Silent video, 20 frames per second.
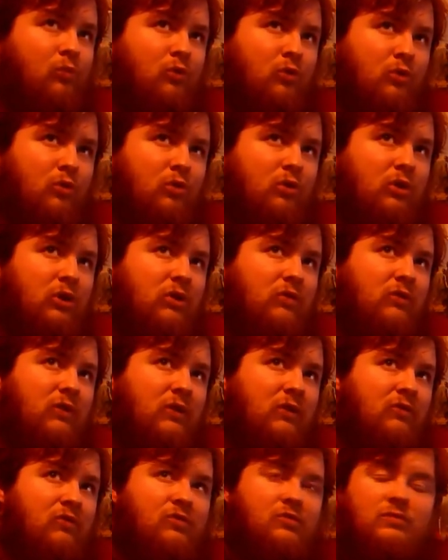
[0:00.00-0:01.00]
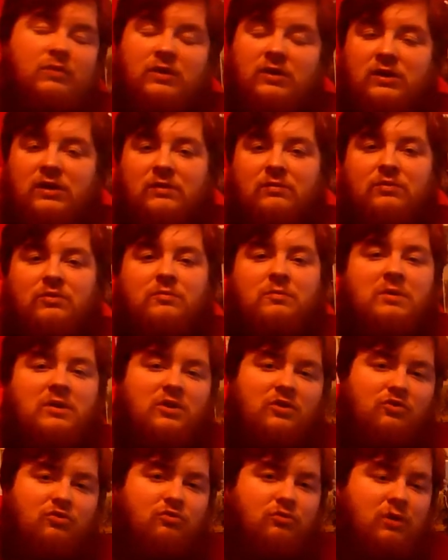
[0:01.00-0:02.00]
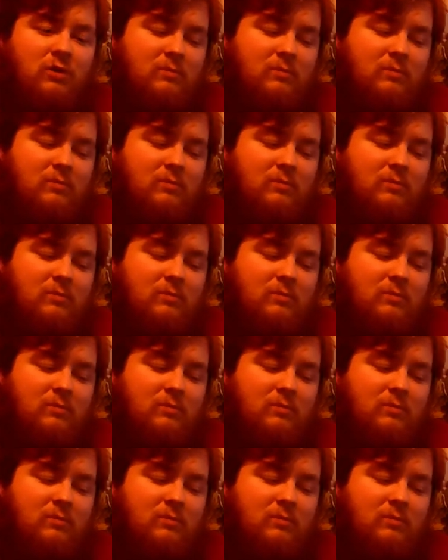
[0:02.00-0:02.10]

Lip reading: doing these things, reading up some history